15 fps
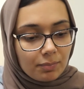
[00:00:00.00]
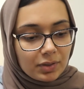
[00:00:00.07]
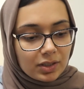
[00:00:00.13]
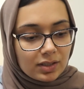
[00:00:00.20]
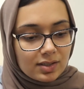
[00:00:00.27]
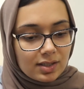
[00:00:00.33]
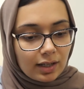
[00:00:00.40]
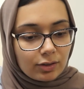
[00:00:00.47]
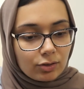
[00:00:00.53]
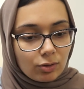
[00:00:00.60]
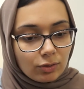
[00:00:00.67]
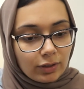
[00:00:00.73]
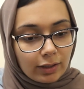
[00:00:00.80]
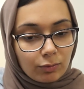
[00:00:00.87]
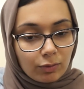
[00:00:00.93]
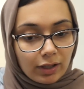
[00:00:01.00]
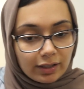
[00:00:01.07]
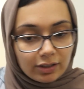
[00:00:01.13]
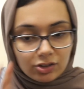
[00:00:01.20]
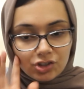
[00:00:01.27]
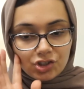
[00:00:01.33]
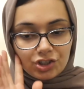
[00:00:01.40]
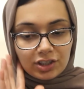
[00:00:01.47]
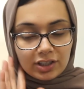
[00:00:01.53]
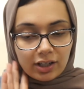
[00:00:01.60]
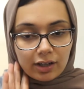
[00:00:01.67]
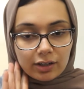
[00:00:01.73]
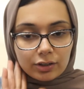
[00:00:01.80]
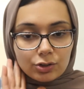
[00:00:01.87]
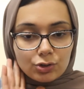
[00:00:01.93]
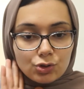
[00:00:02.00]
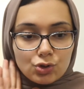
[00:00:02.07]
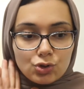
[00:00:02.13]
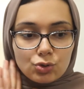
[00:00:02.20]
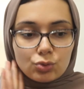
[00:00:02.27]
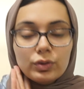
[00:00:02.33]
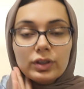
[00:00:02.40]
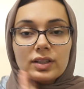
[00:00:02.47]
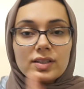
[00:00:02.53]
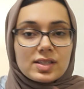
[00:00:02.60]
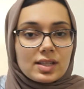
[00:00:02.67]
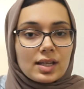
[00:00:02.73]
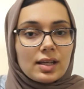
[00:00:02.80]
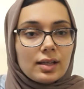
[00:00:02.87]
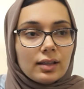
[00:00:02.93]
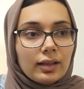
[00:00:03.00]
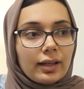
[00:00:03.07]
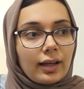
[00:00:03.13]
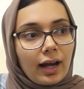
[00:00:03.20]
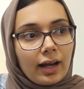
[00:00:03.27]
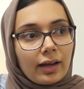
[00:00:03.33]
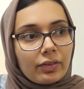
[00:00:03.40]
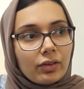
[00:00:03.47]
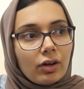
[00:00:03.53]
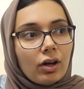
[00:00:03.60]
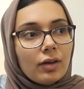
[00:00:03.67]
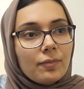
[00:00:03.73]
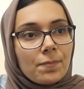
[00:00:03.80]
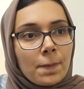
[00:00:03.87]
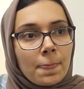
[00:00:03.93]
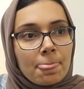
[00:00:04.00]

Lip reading: because I know when I initially got into estate, I thought,